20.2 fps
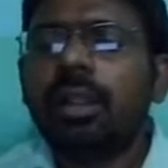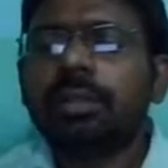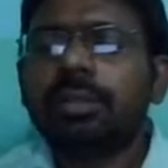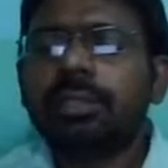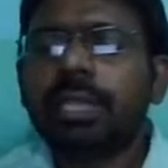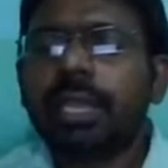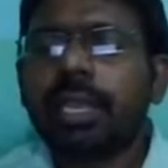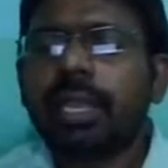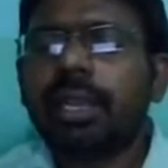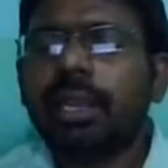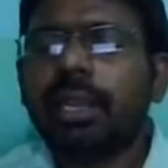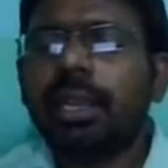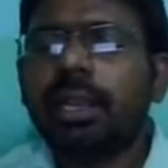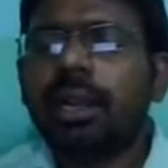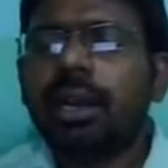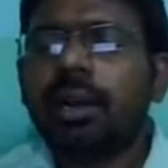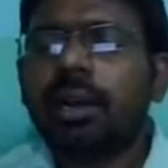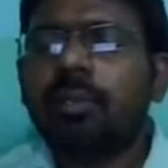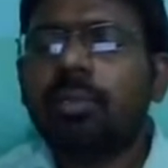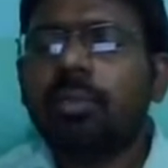
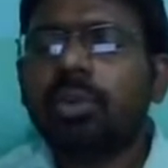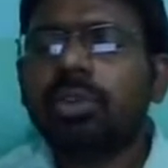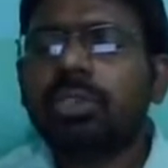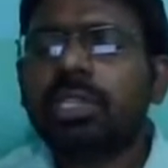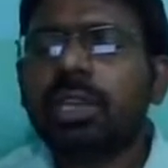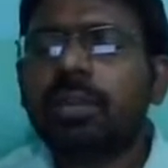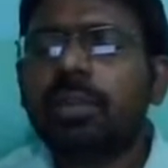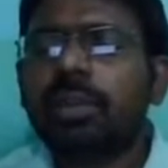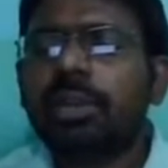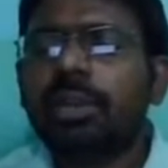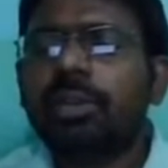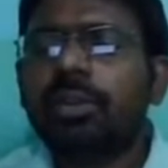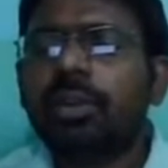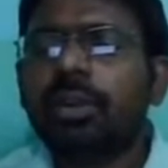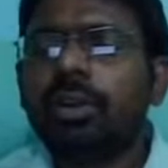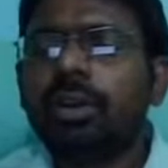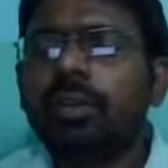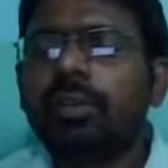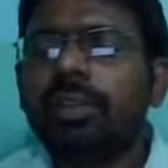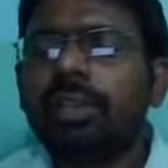Cyclic compounds can be
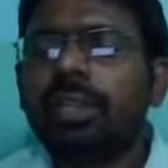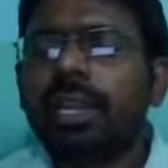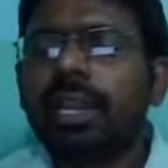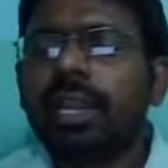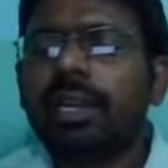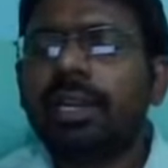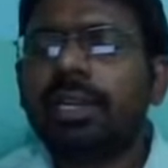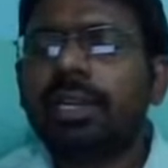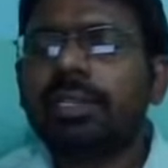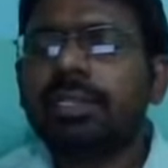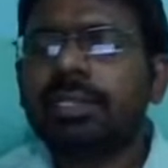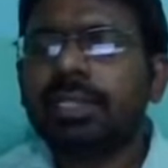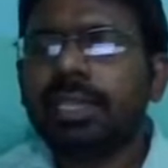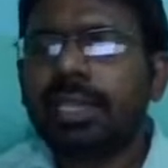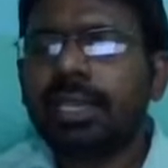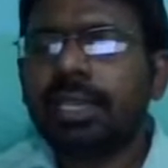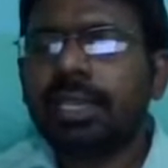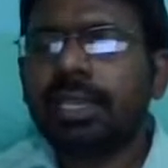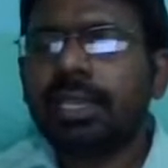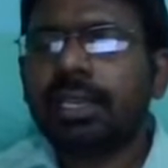denoted with the letter
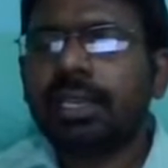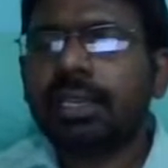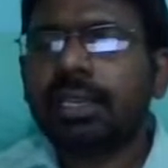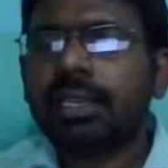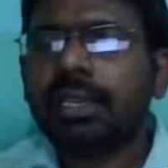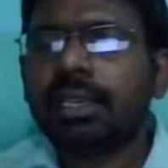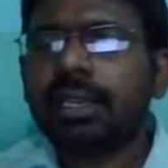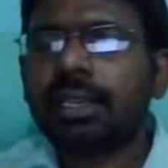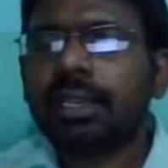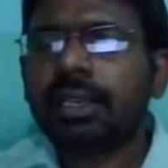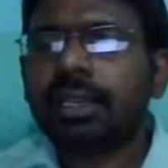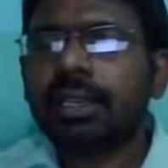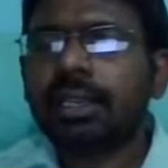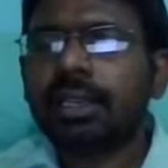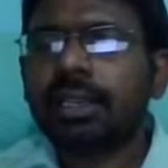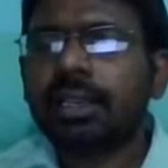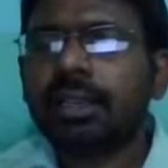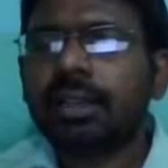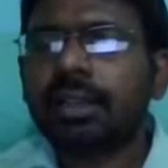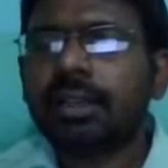C
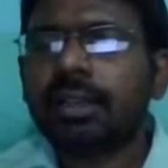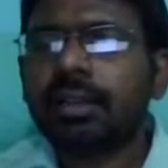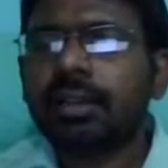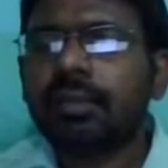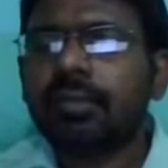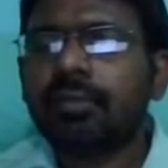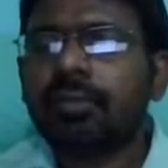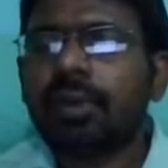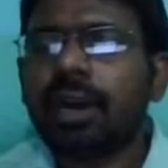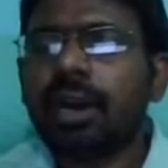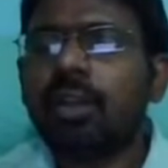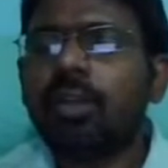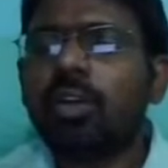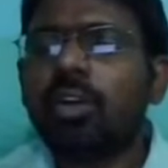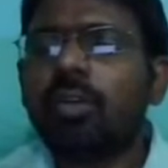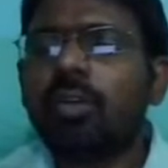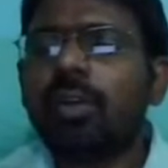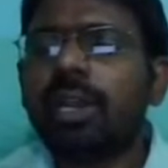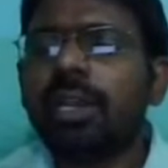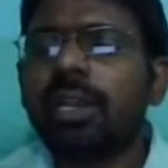
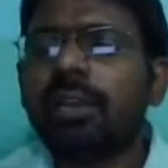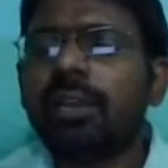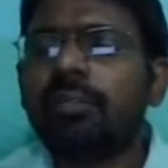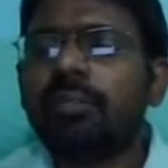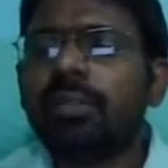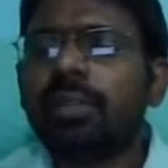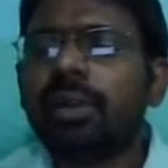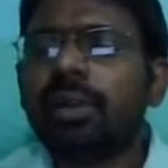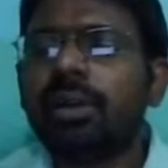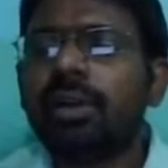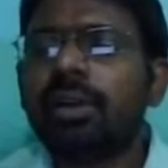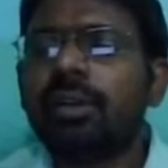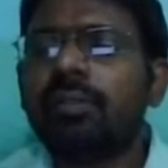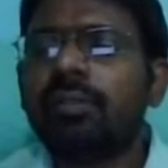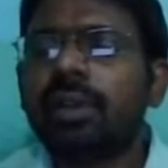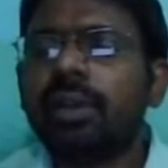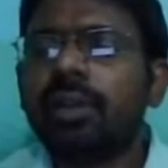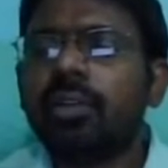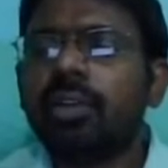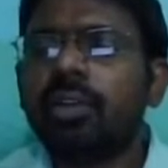followed by number.
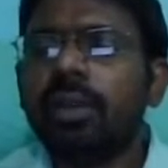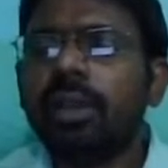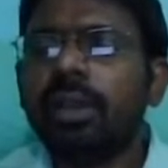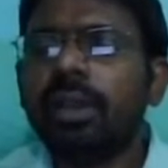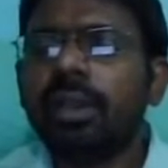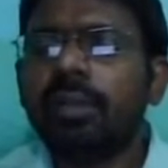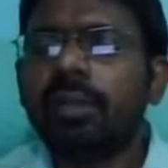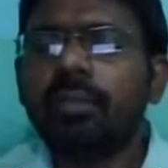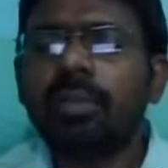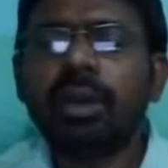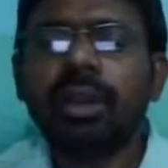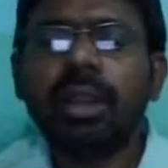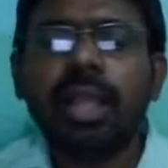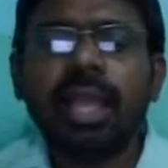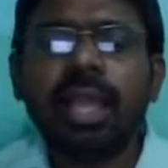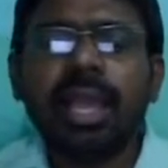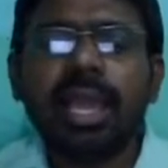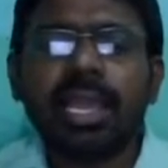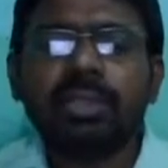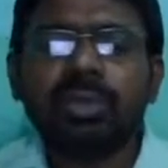Followed by number.
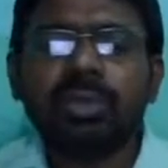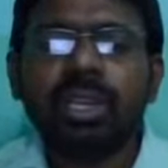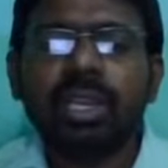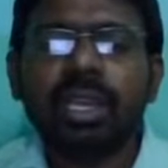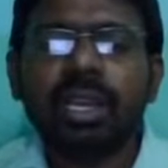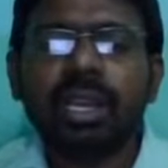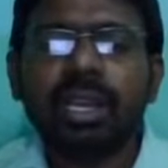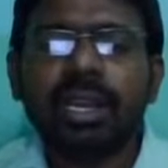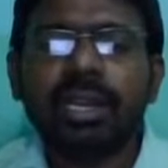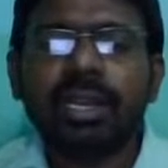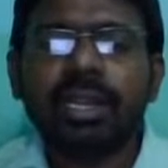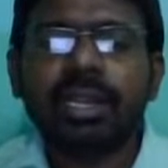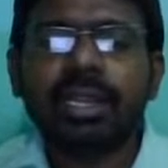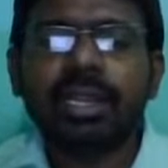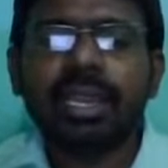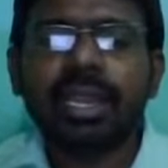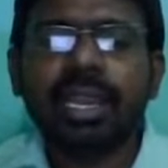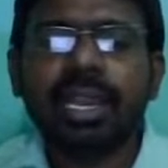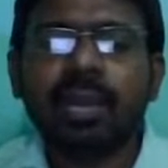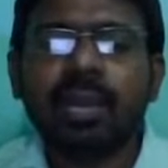Actually, here letter
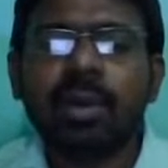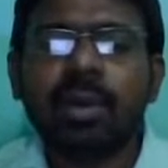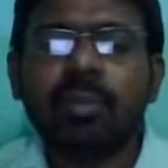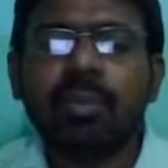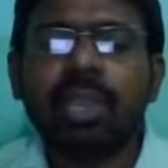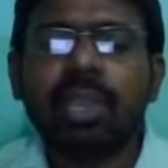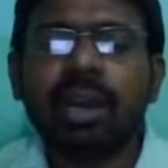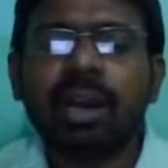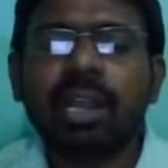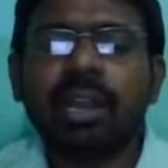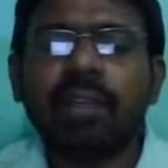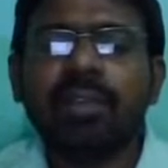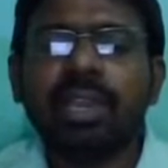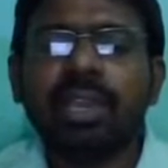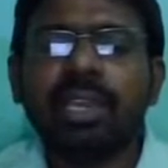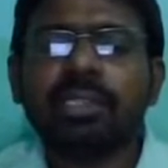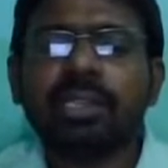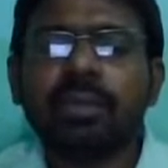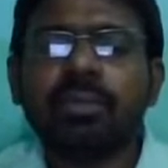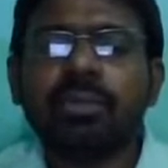A, comma B
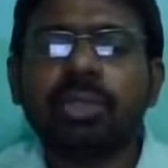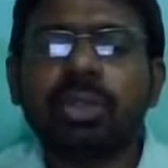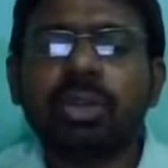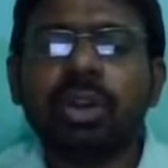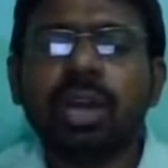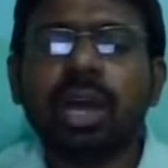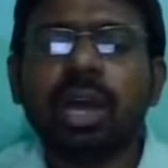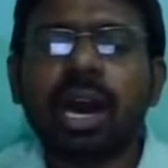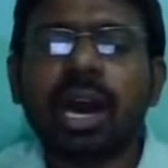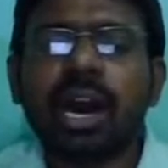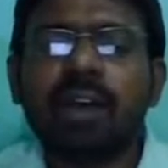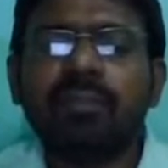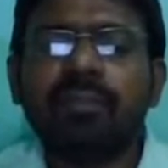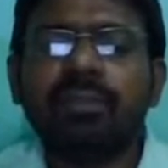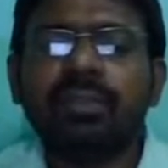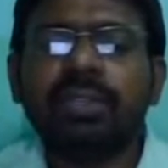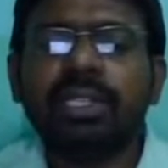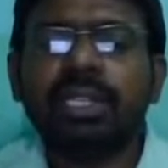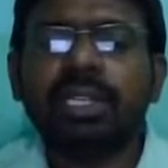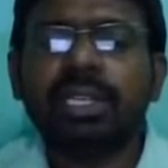always observed
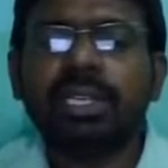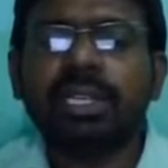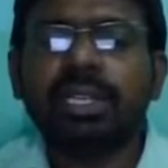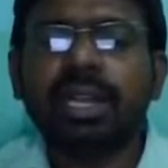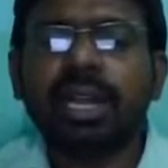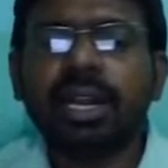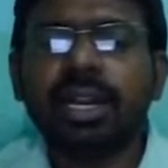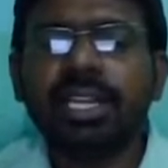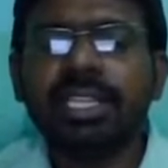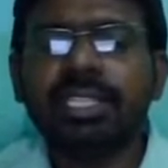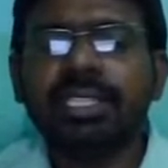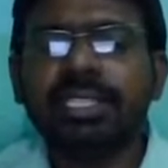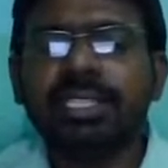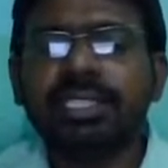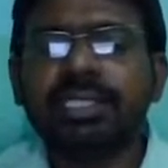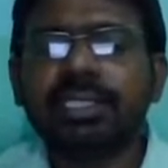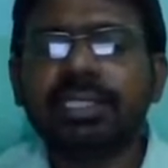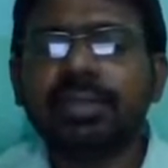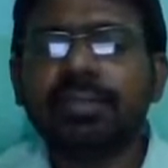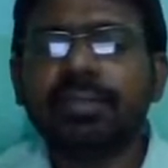after the
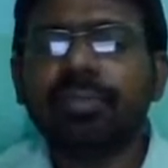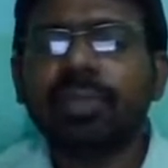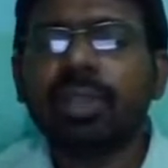digits,